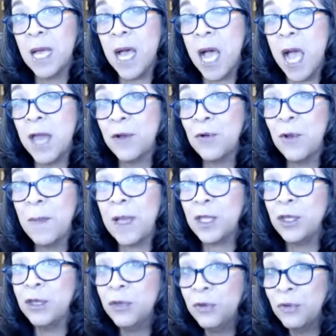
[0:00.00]
I don't know about
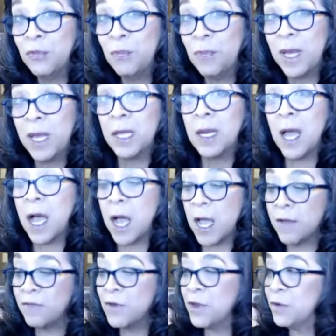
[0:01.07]
you, but
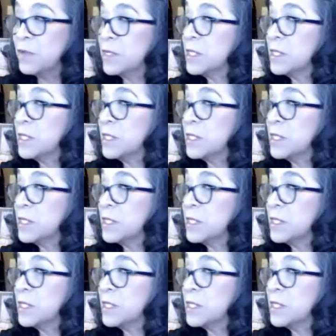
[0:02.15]
I've noticed